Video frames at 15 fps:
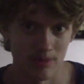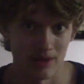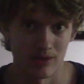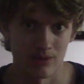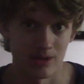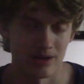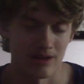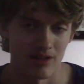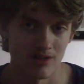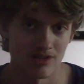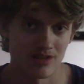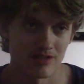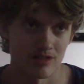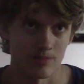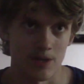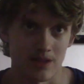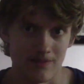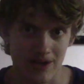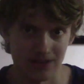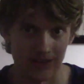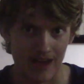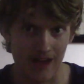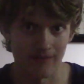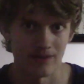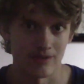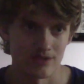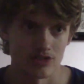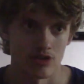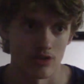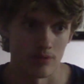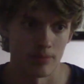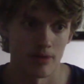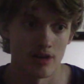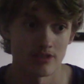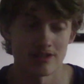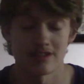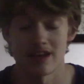by the Grey Intelligence, despite the fact they haven't even started the process